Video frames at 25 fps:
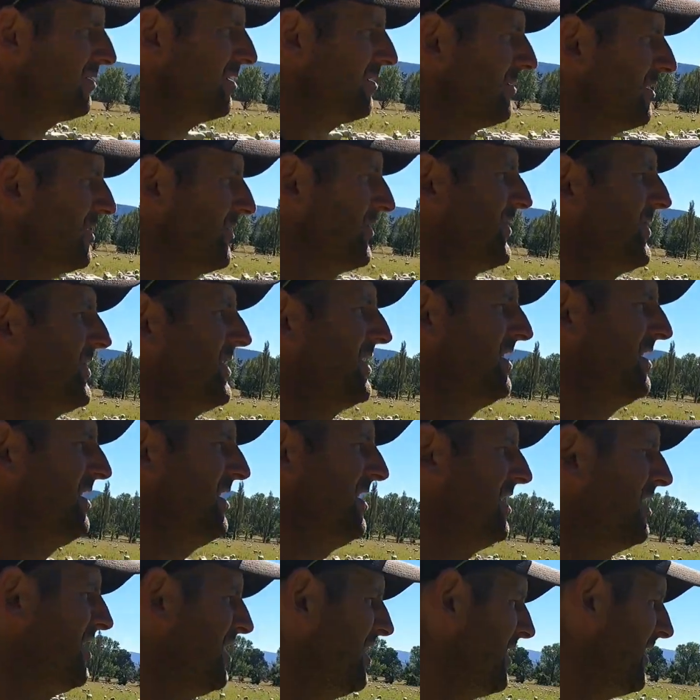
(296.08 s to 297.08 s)
1,200.
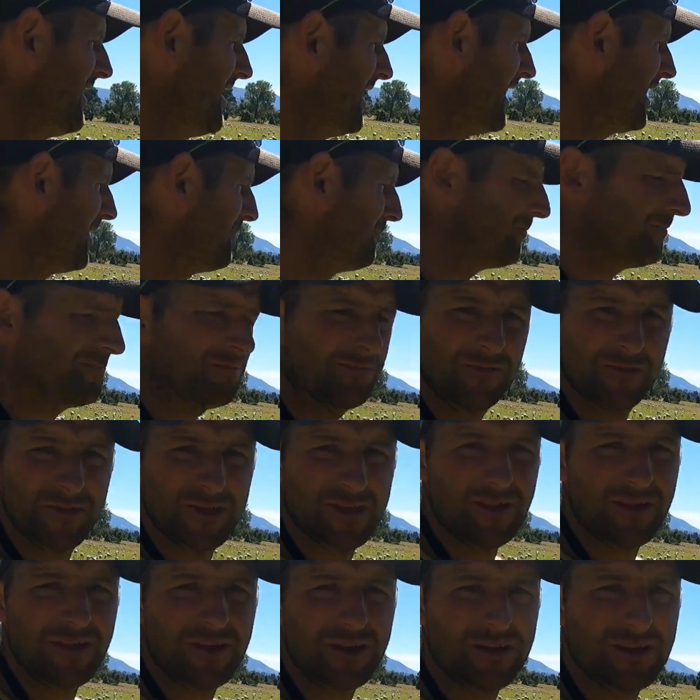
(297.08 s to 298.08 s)

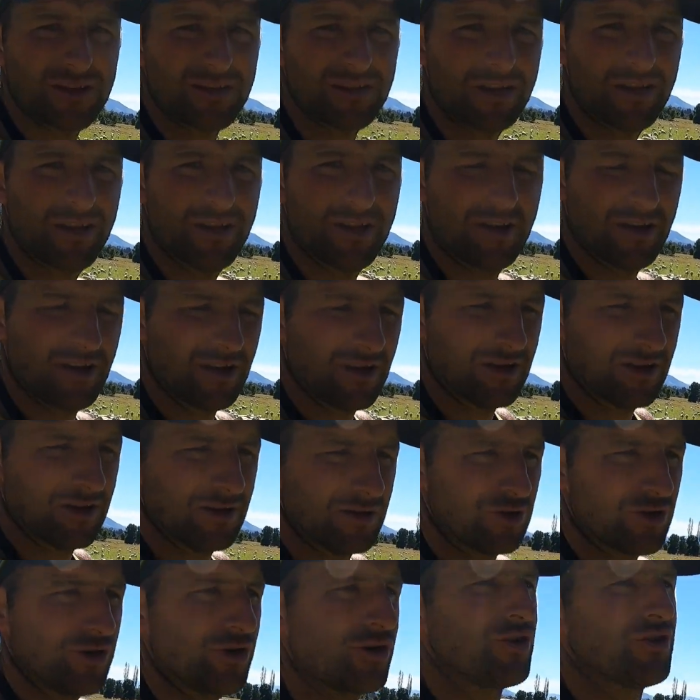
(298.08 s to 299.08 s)
So there's
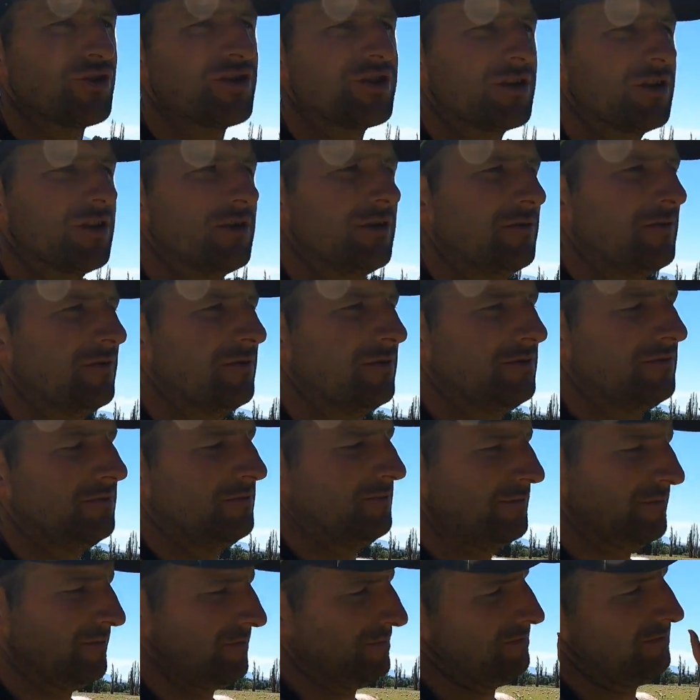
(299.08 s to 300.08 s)
2 tooths,
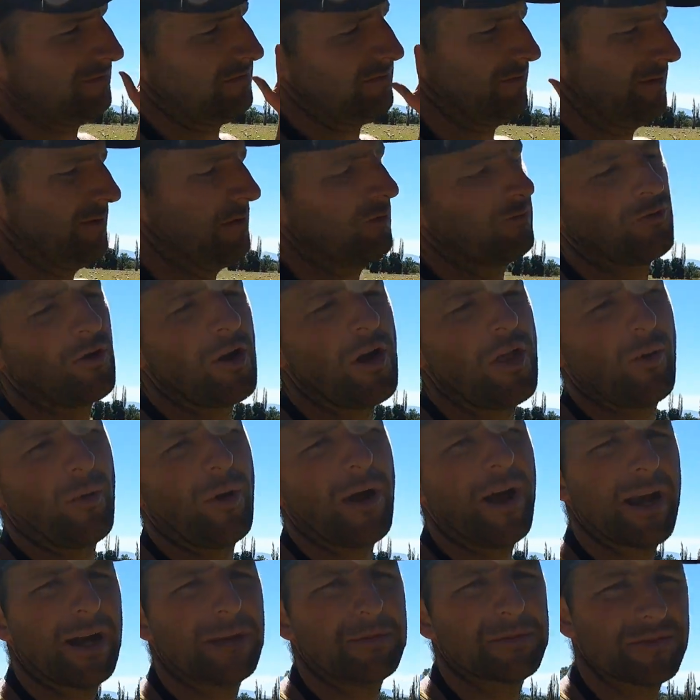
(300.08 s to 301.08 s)
you'll right the
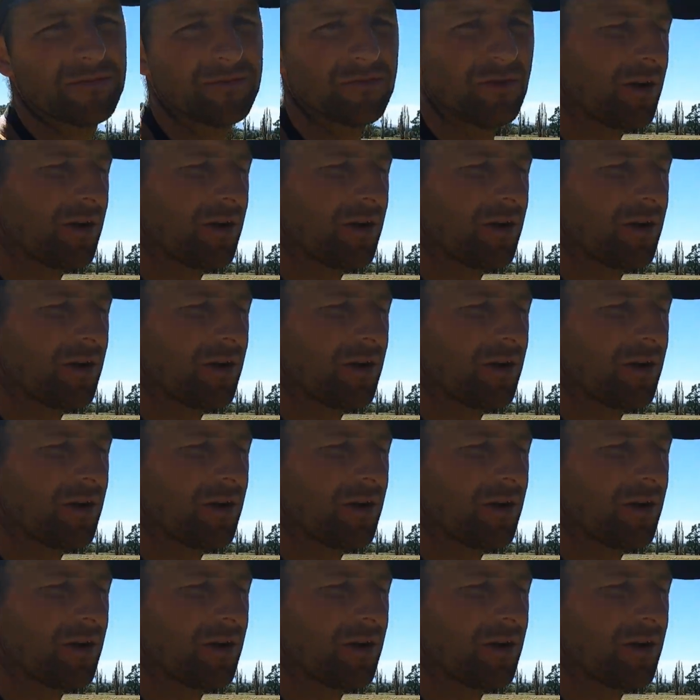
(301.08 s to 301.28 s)
way up to